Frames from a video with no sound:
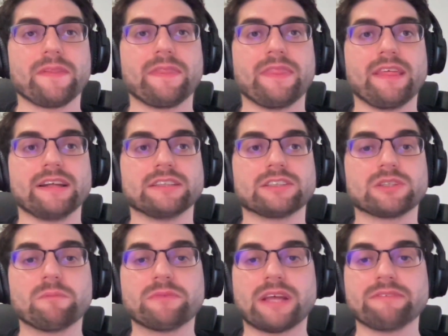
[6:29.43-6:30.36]
that
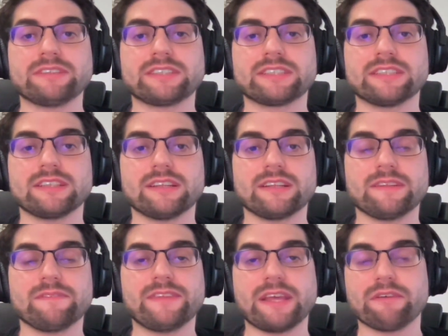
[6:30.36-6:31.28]
sometimes
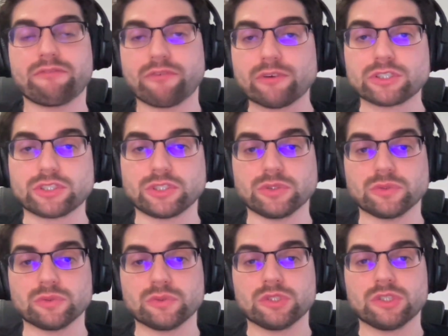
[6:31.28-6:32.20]
they force
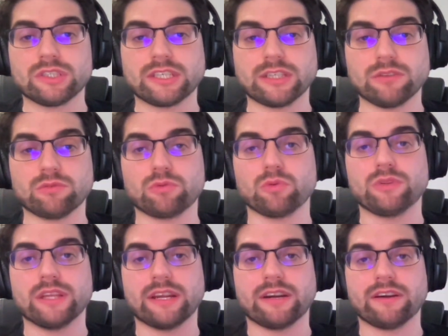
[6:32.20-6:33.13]
you into
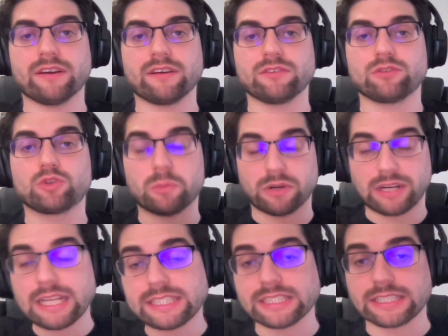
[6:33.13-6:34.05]
their
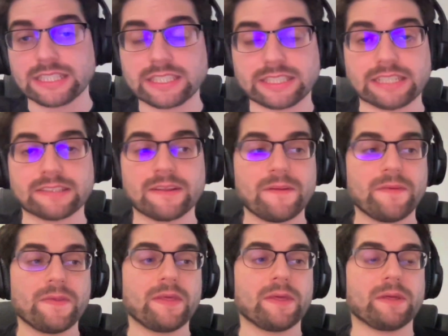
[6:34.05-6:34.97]
superclasses, as I said.
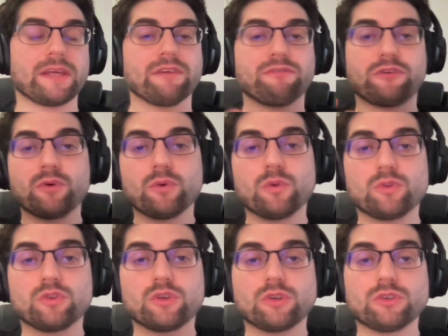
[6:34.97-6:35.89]
If
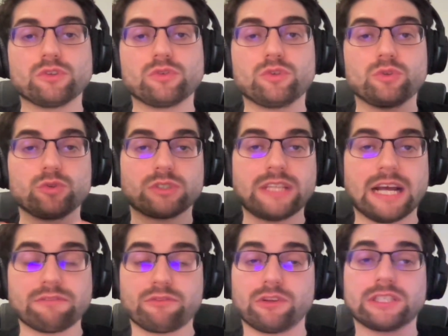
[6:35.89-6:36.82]
you don't use
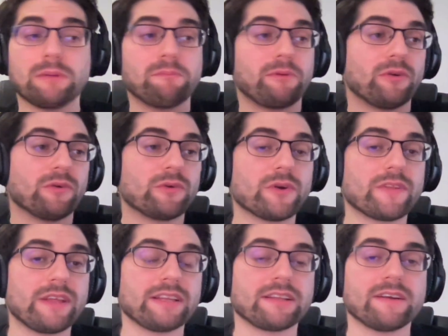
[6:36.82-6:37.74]
that, for example, on core
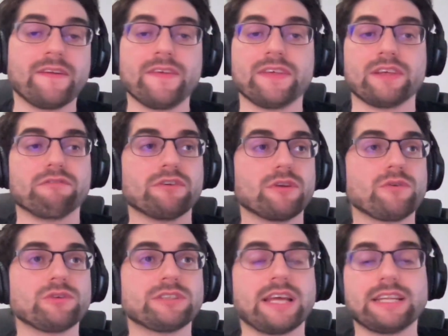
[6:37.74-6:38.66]
data, if you don't
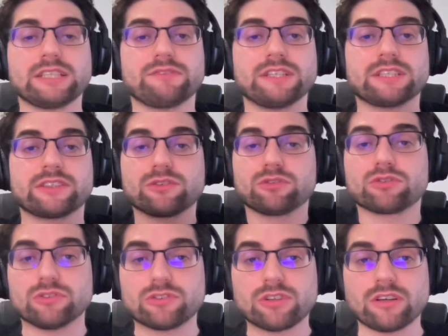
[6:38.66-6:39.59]
use the NSFetch resource
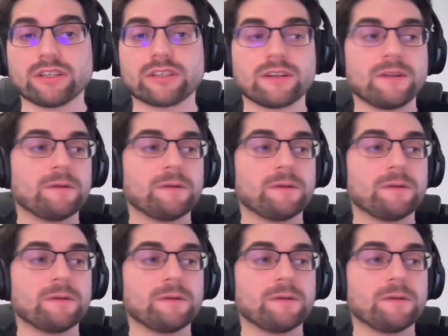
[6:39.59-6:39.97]
controller,